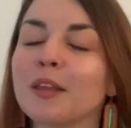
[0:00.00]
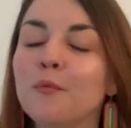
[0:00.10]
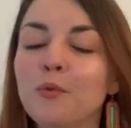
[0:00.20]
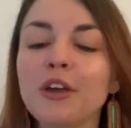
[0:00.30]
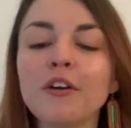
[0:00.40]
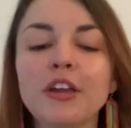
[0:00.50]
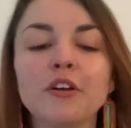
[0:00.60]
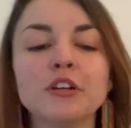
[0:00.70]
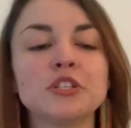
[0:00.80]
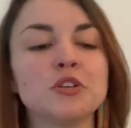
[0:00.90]
And we are
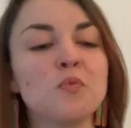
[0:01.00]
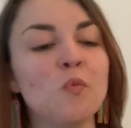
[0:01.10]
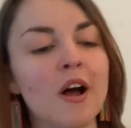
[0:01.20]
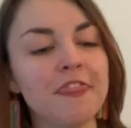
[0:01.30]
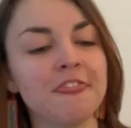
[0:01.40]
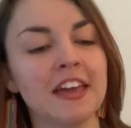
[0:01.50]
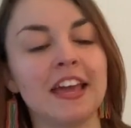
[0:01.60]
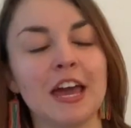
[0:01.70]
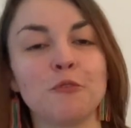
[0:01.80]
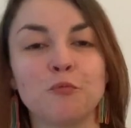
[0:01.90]
here to do one
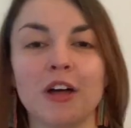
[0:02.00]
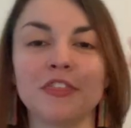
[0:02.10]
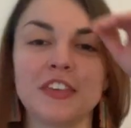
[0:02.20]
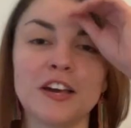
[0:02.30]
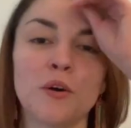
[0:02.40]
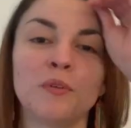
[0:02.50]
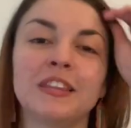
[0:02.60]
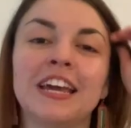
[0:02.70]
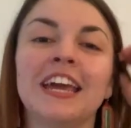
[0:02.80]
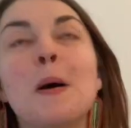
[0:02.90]
thing and one thing
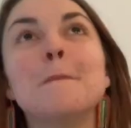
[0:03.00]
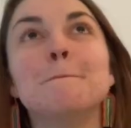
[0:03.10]
only: